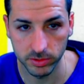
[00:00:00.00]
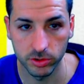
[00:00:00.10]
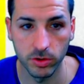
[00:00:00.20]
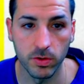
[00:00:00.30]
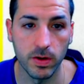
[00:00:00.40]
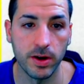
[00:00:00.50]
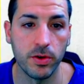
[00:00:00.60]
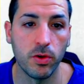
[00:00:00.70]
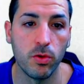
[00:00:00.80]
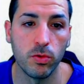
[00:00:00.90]
So I
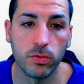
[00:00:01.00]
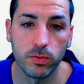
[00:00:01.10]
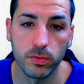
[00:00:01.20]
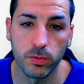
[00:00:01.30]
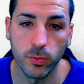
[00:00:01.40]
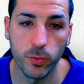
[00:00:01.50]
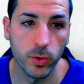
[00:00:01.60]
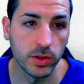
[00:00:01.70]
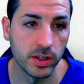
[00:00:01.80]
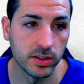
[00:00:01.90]
know
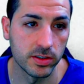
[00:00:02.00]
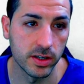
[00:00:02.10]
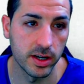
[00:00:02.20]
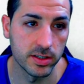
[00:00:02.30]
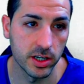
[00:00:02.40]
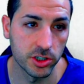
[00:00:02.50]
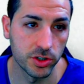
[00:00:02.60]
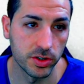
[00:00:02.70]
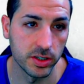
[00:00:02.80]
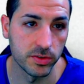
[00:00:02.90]
what this
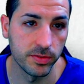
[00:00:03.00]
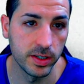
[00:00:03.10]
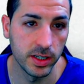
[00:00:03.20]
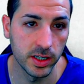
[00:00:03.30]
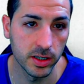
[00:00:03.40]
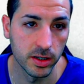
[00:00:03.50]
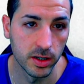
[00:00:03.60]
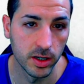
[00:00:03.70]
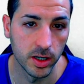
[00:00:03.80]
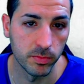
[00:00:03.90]
section is fitting.
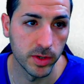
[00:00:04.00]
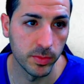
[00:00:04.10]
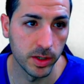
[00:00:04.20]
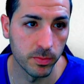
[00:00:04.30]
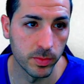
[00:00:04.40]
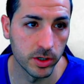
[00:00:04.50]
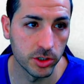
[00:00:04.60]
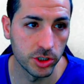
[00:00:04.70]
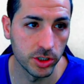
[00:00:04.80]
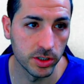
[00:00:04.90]
Maybe
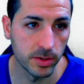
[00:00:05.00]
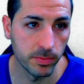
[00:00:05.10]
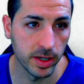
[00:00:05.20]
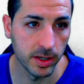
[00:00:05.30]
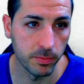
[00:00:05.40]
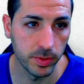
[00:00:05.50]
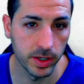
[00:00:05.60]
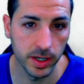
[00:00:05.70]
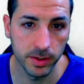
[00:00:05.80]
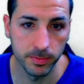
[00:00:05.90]
merge it and make it
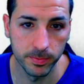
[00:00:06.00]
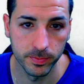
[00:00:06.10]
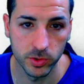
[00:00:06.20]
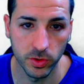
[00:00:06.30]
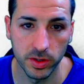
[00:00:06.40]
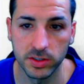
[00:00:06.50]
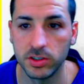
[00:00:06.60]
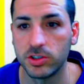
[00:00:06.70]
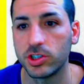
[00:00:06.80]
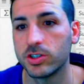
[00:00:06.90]
bigger. So this
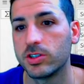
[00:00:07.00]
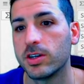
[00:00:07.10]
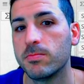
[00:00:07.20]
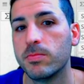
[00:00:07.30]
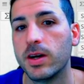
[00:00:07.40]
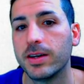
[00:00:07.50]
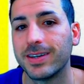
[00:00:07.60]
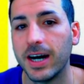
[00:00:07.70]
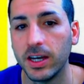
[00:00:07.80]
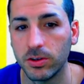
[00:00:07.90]
is just some
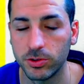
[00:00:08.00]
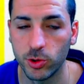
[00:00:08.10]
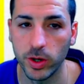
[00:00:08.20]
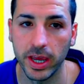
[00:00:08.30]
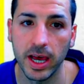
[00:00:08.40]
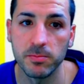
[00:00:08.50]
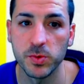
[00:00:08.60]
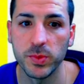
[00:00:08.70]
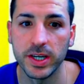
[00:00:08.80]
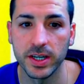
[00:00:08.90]
title, so it helps
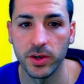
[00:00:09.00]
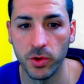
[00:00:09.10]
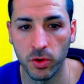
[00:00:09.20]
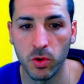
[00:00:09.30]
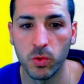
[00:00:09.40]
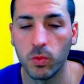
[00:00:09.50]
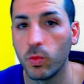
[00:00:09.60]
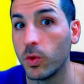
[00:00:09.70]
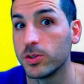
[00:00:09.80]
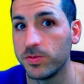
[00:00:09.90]
me know
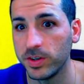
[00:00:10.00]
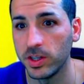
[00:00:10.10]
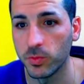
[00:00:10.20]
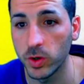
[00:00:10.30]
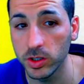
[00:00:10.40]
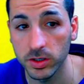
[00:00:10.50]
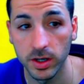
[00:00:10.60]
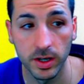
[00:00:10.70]
what's fitting what.